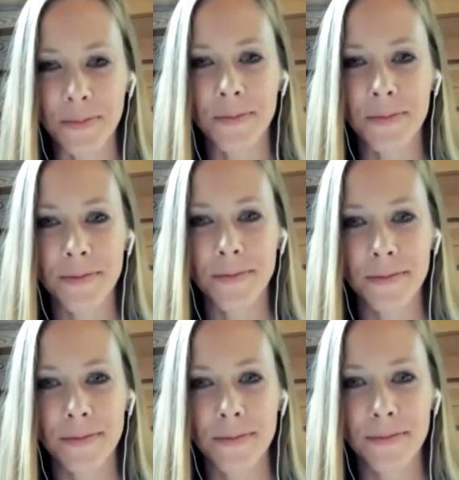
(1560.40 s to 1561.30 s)

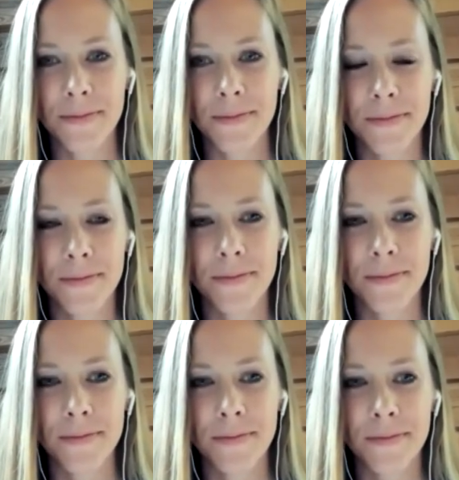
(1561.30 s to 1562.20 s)

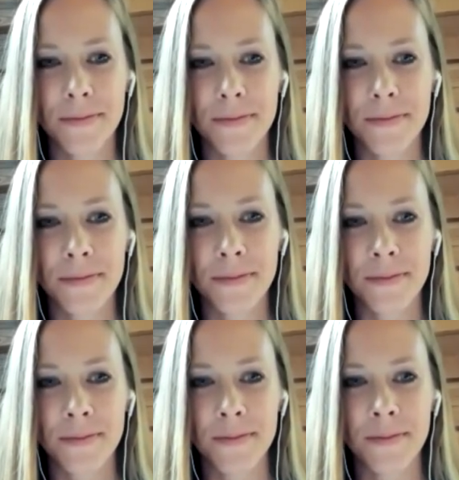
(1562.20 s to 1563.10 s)

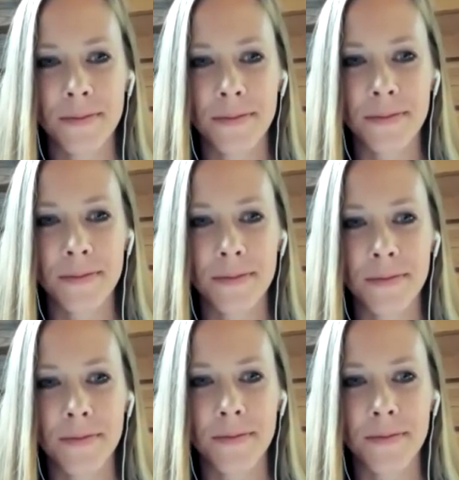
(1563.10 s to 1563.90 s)
This person isn't speaking.